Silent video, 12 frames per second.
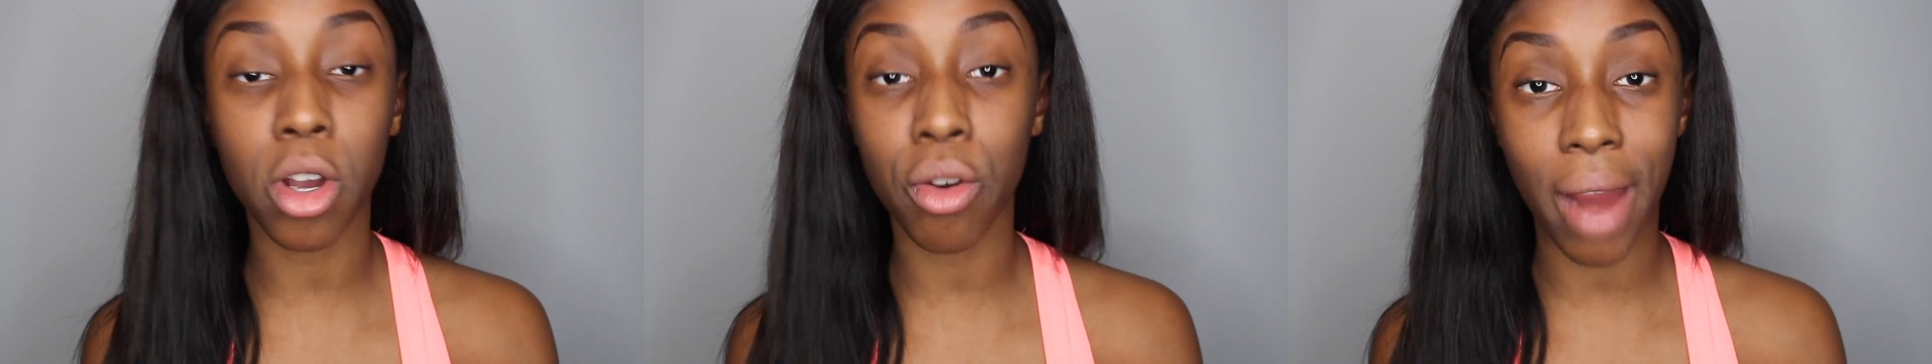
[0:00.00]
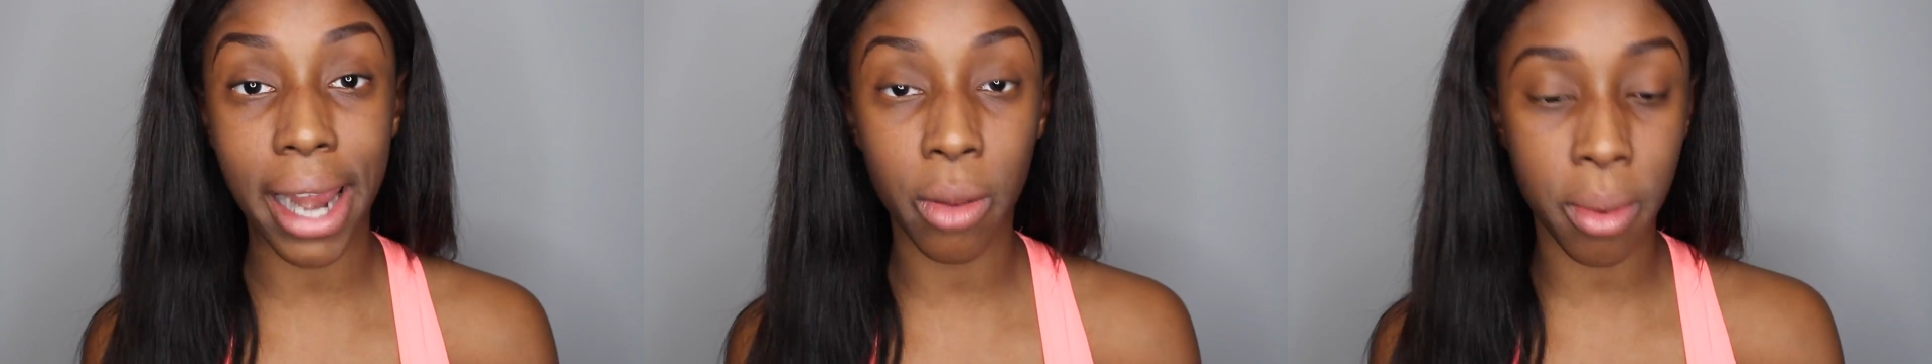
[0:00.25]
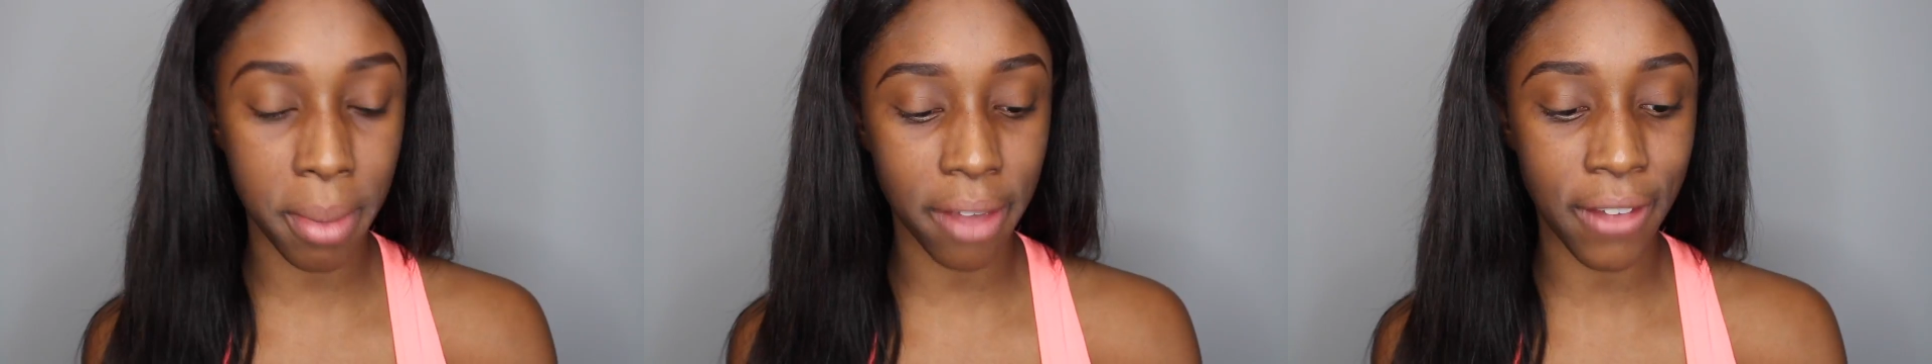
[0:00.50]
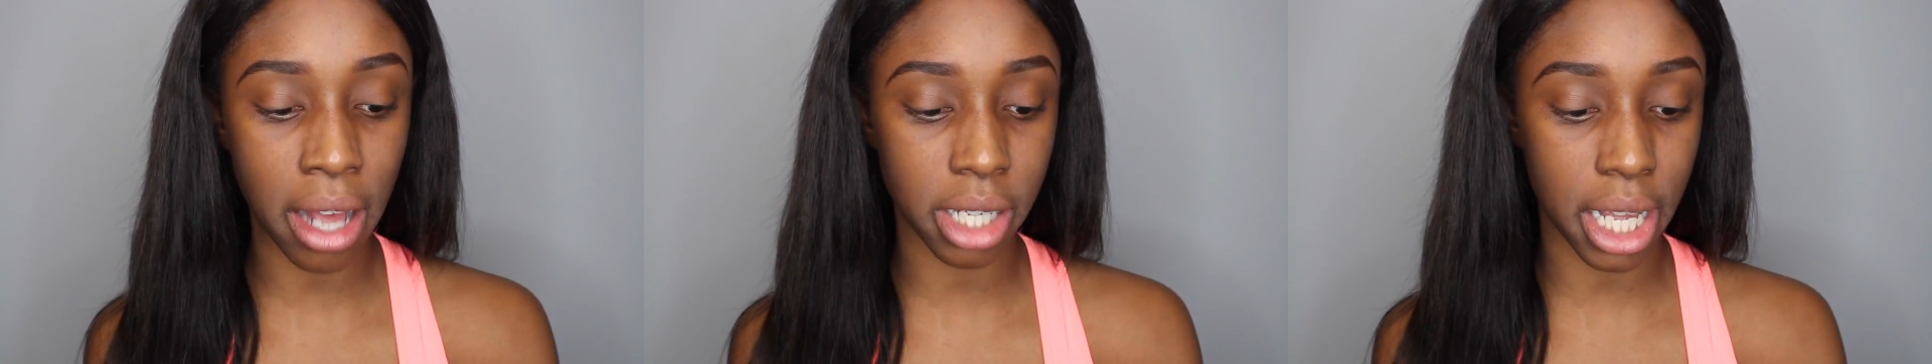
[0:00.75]
I'm gonna go right in with
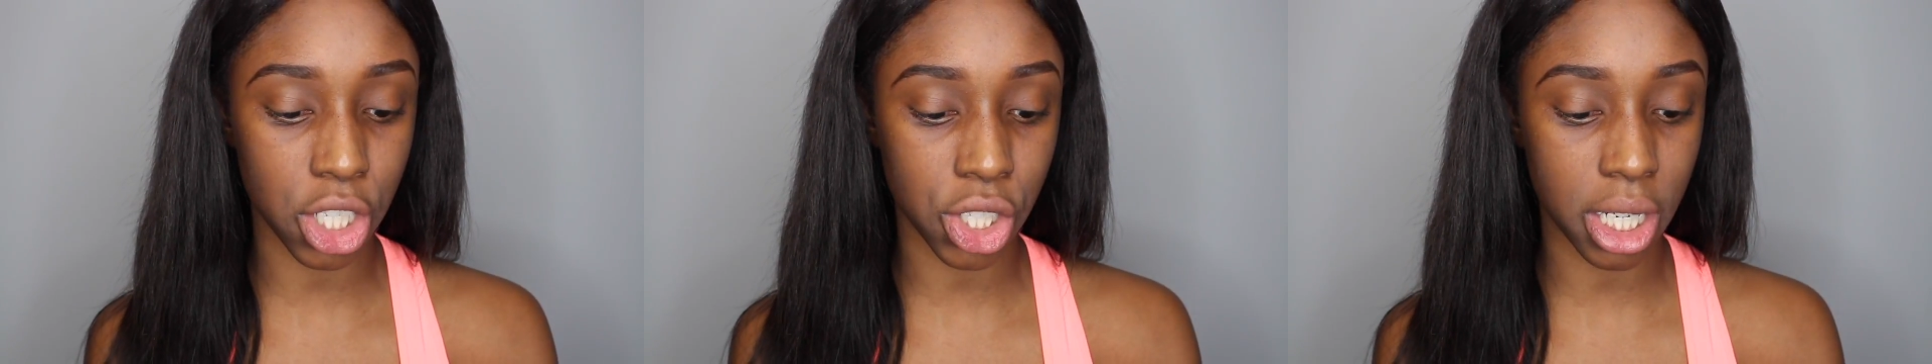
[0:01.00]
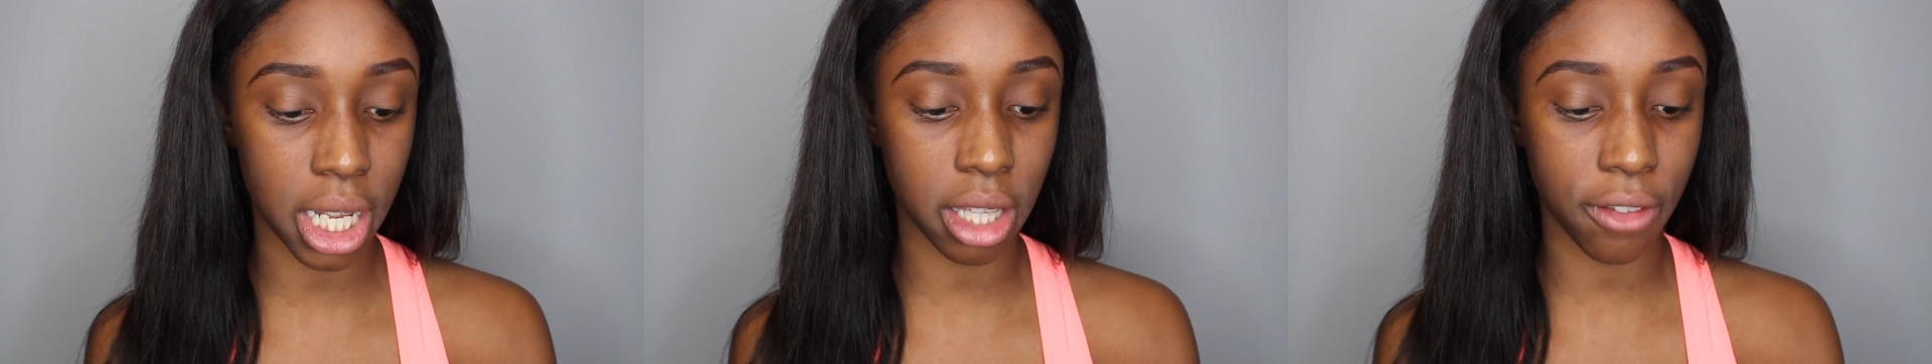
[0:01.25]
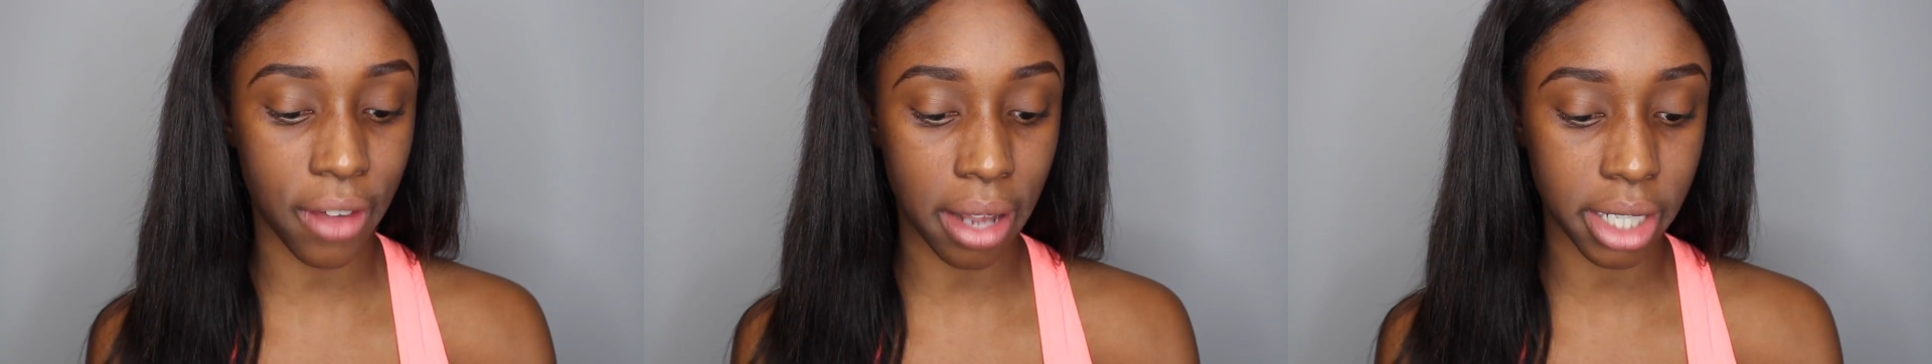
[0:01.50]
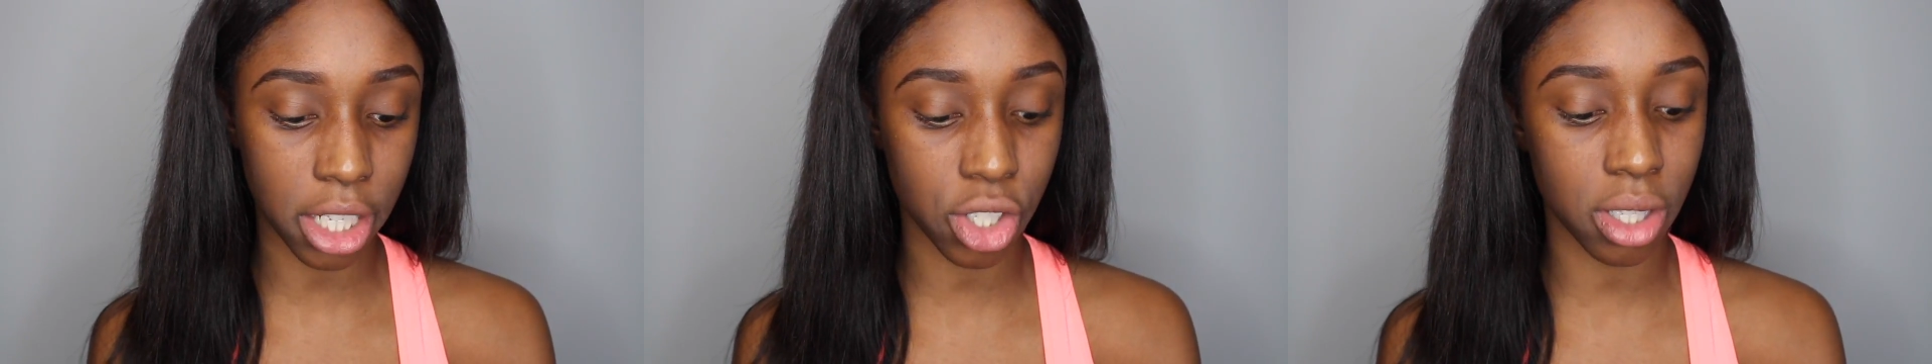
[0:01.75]
my foundation, and the
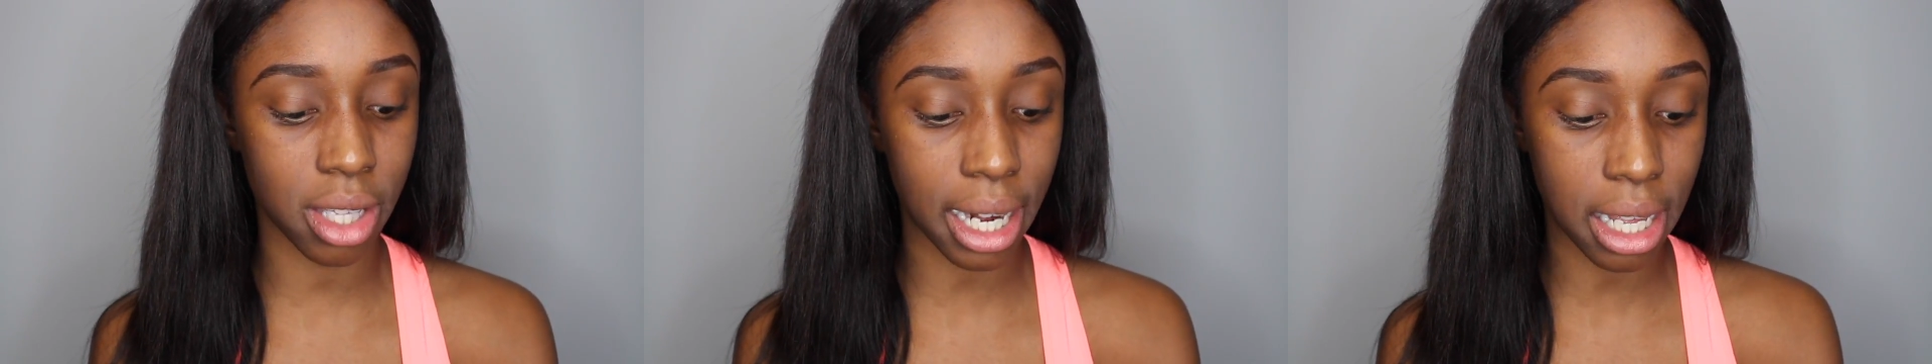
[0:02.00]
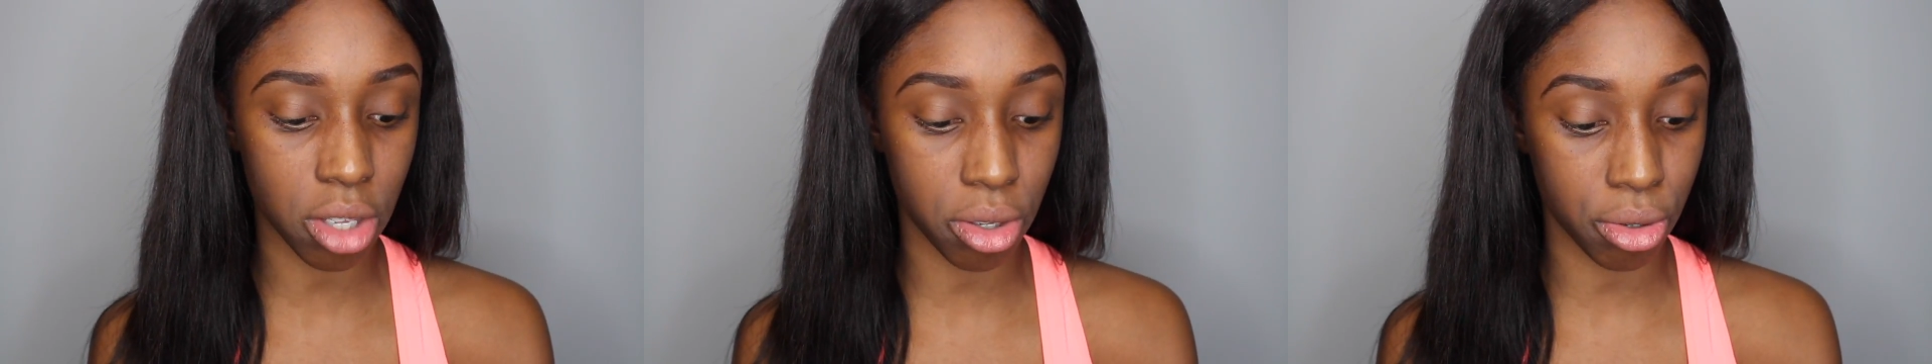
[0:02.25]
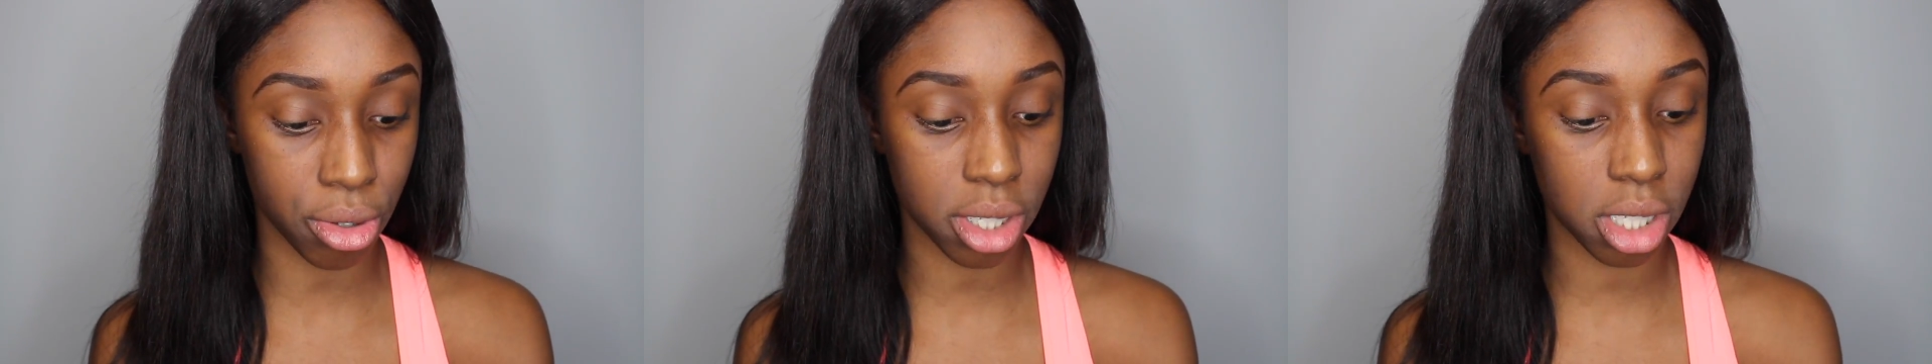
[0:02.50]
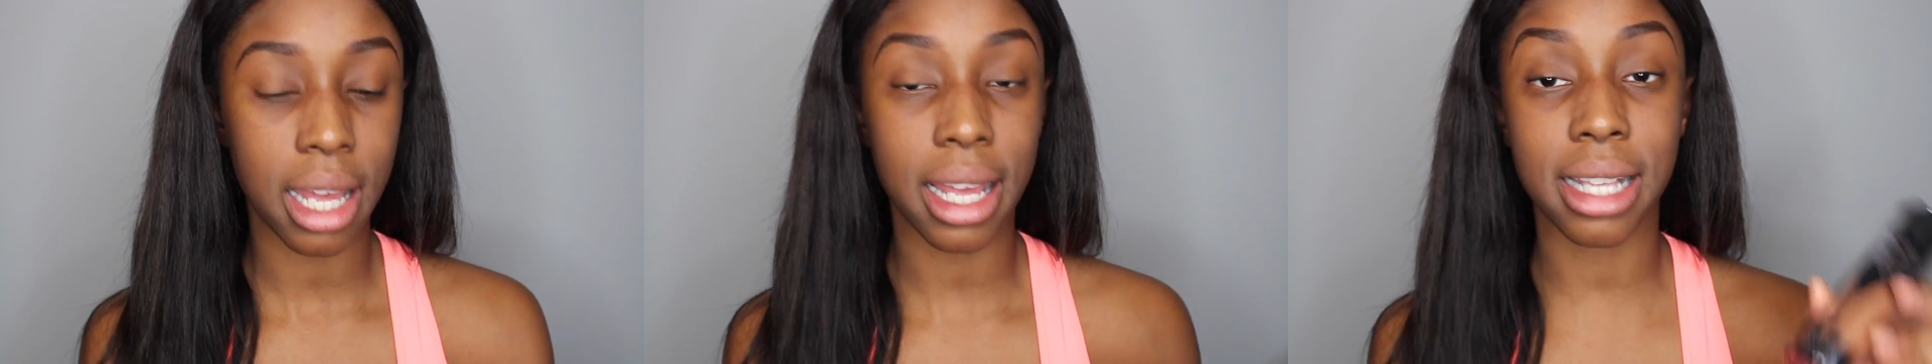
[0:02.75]
foundation that I use